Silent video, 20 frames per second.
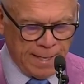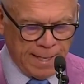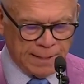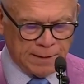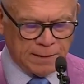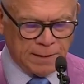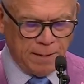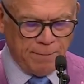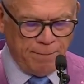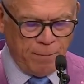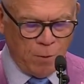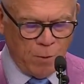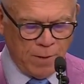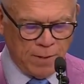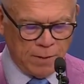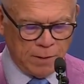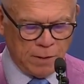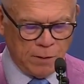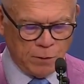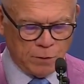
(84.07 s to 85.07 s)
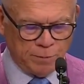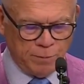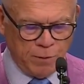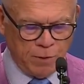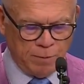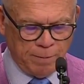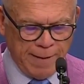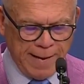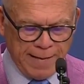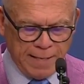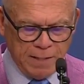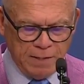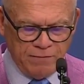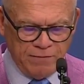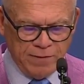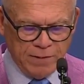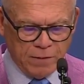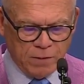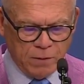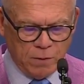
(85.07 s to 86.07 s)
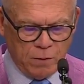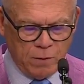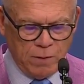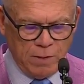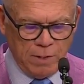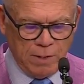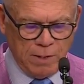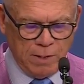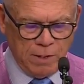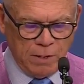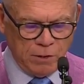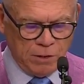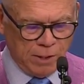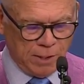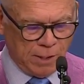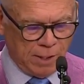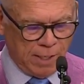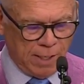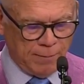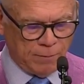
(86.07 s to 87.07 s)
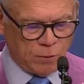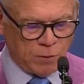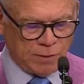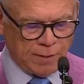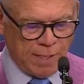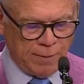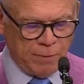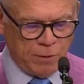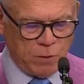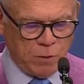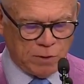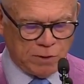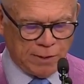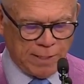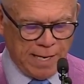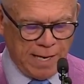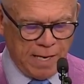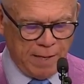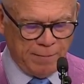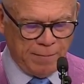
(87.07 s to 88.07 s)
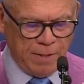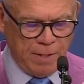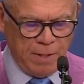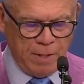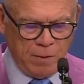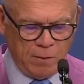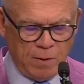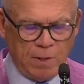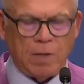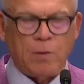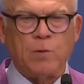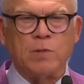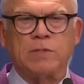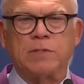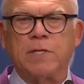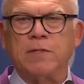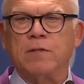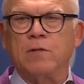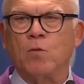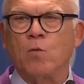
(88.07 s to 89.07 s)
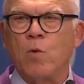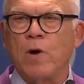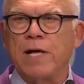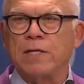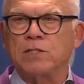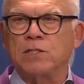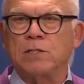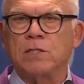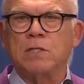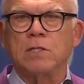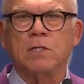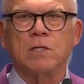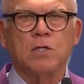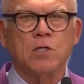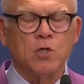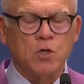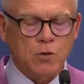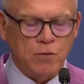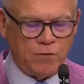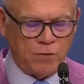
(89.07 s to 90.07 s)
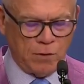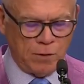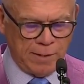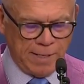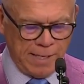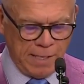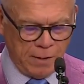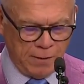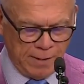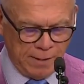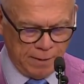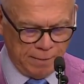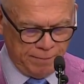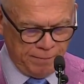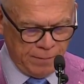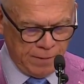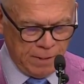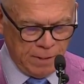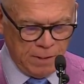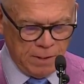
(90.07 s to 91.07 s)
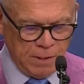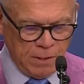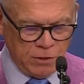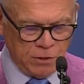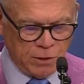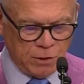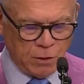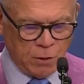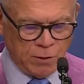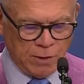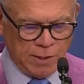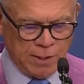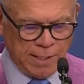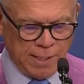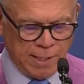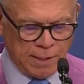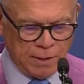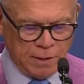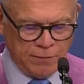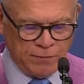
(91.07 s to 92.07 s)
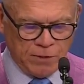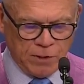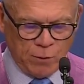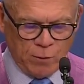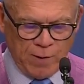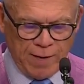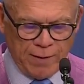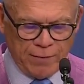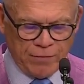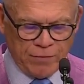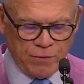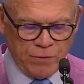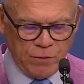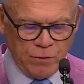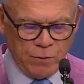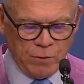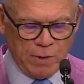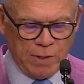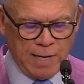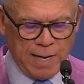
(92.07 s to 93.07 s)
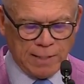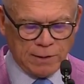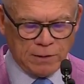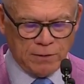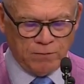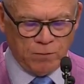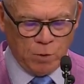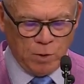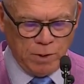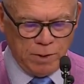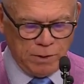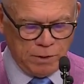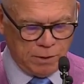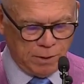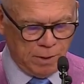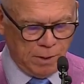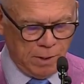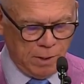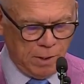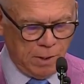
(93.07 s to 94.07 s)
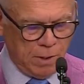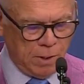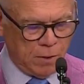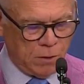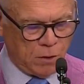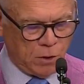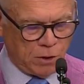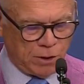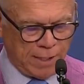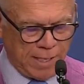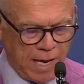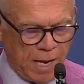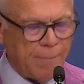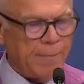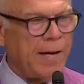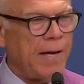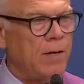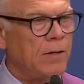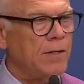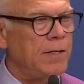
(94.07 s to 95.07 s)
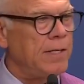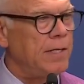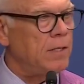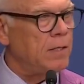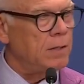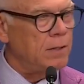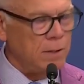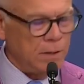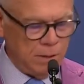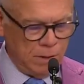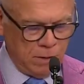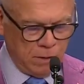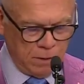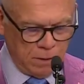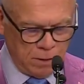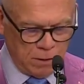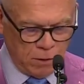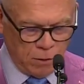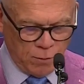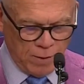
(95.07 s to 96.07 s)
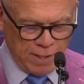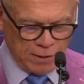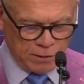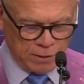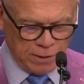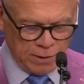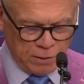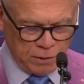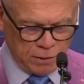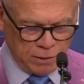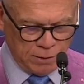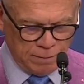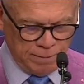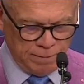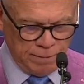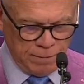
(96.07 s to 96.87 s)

At some point, she was put back in a vehicle she claims was able to escape while I was in the West Hoover area. She told detectives she ran through lots of woods until she came out near her residence.